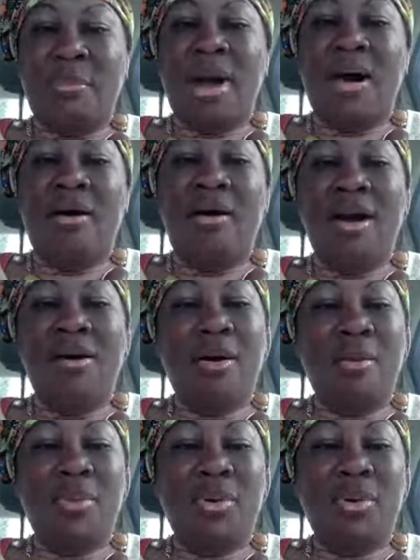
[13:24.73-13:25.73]
My heart
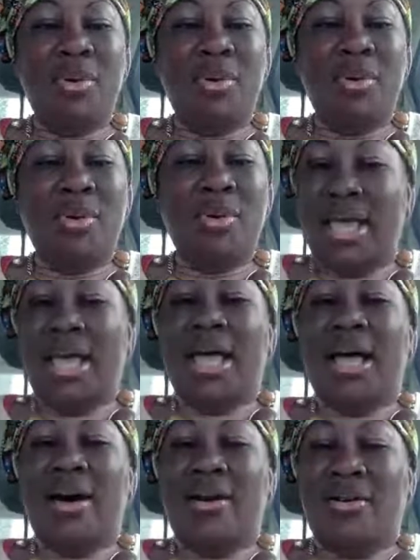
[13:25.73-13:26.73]
almost sunk.
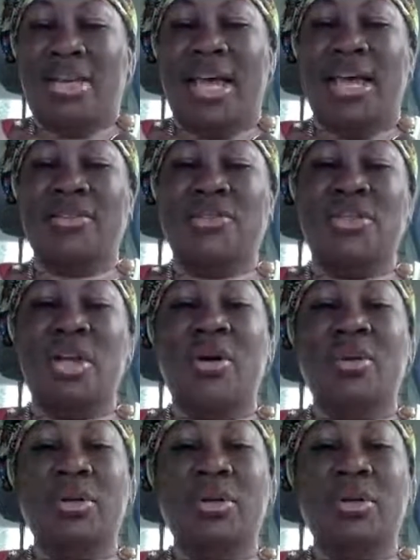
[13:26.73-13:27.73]
Okay,
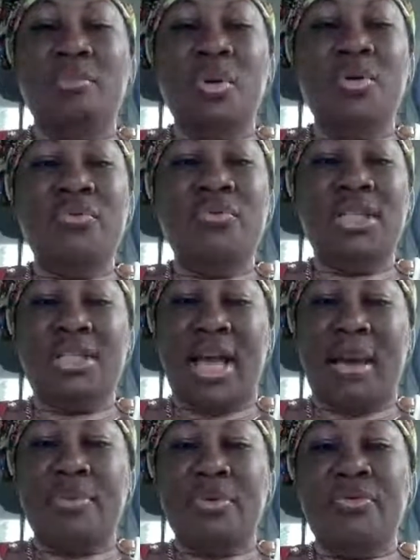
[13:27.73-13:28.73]
so let's move to
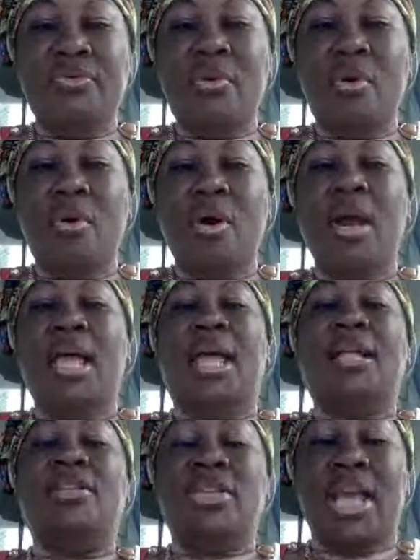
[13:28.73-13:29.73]
chapter 4.
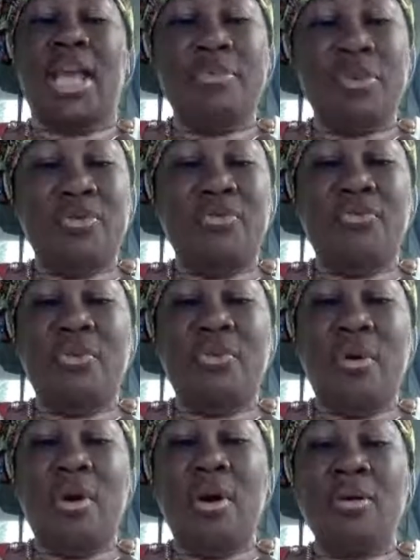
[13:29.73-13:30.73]
Chapter
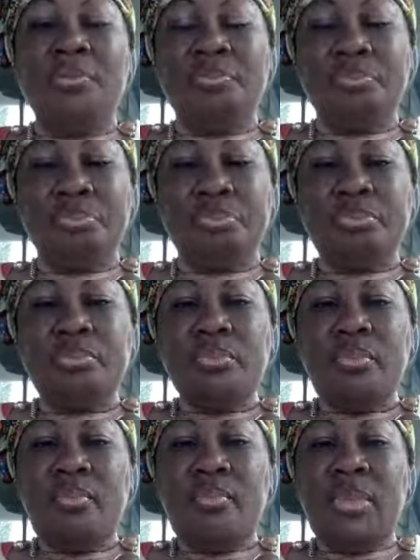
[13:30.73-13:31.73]
4,
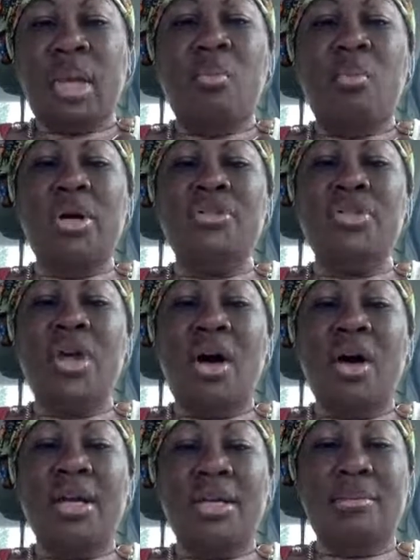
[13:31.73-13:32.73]
we're
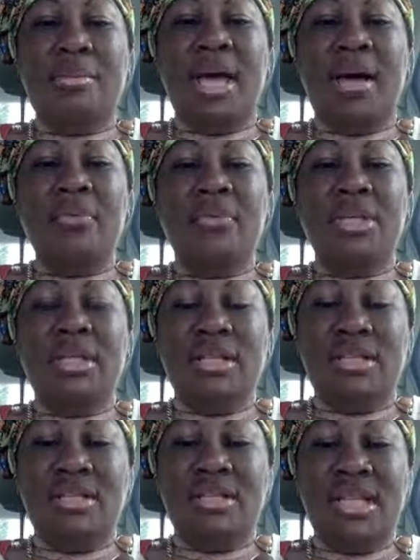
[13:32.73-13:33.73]
talking about the
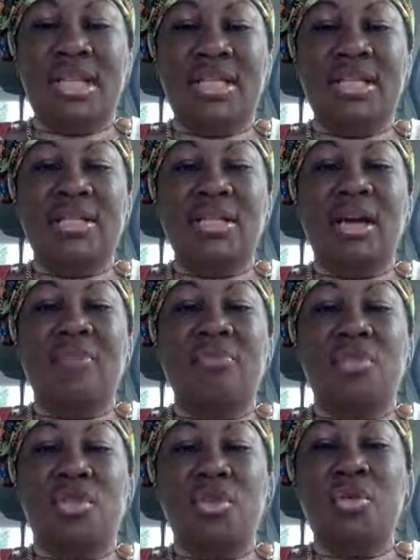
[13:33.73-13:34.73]
descendants
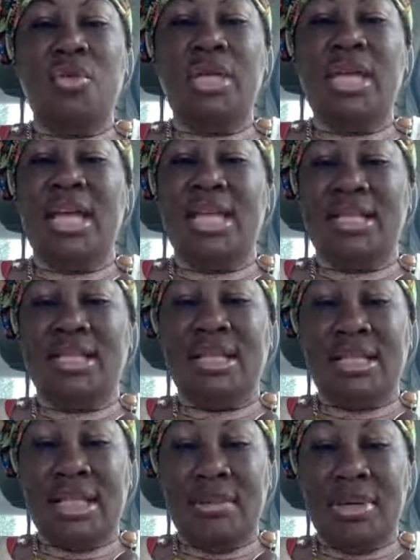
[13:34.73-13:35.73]
of Judah and
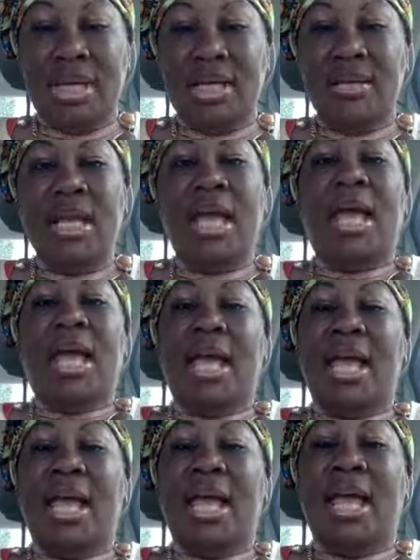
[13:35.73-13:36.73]
Simeon.
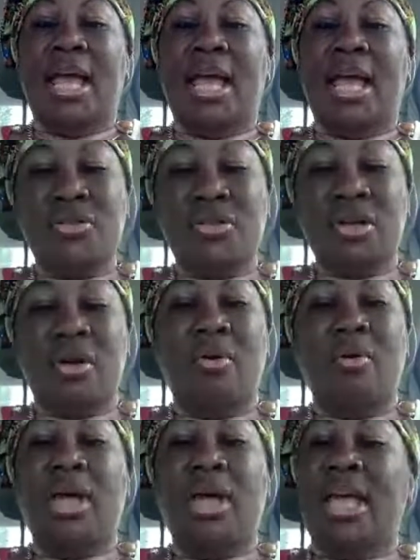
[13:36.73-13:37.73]
And
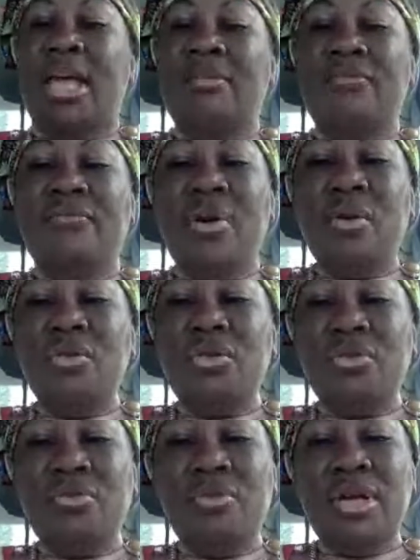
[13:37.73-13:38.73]
also in
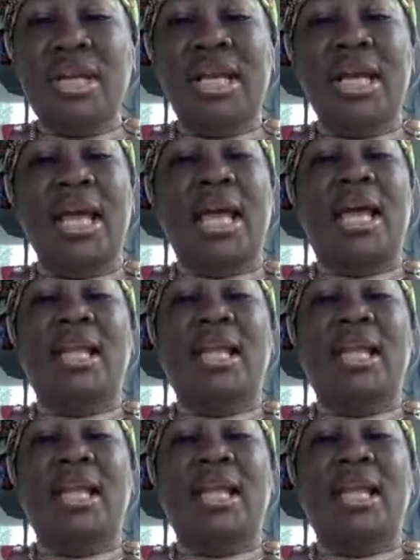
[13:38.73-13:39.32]
verse 3,